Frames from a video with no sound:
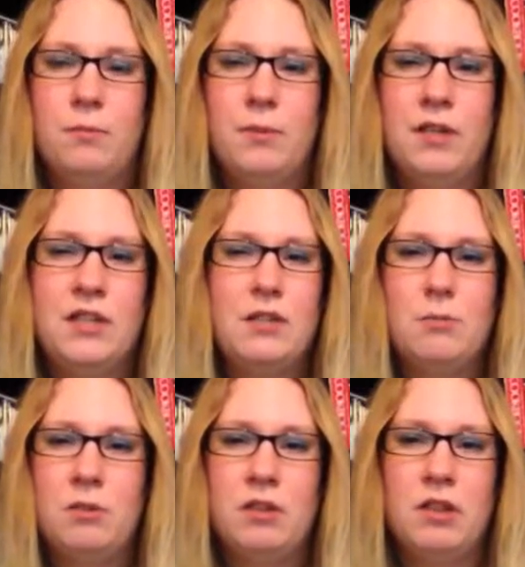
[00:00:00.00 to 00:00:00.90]
but it's
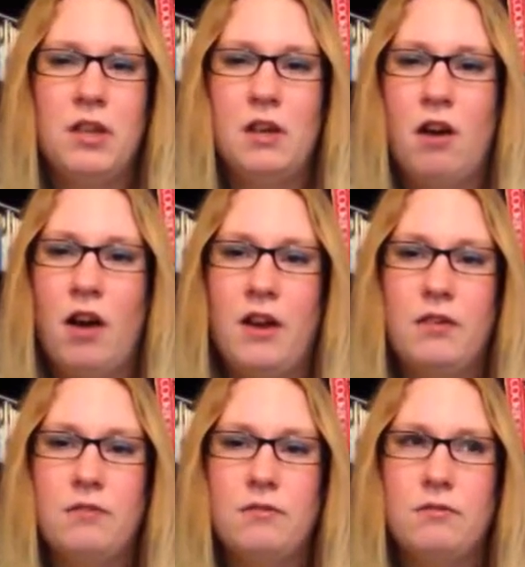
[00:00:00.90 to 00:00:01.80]
really not
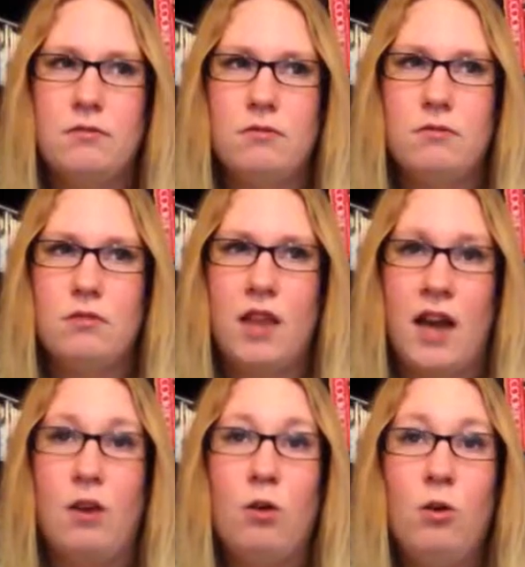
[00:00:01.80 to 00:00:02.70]

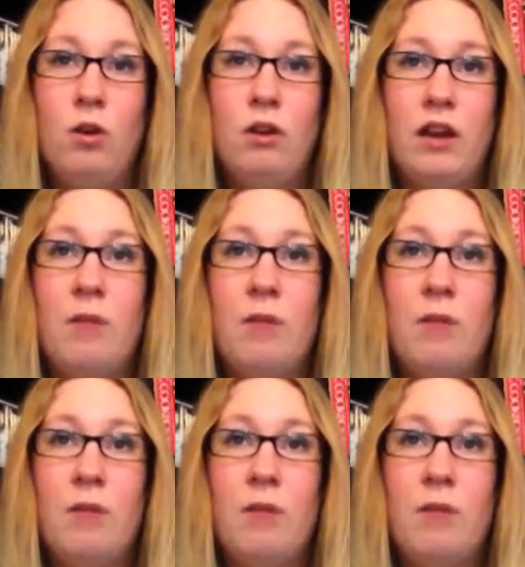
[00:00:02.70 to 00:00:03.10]
that cold.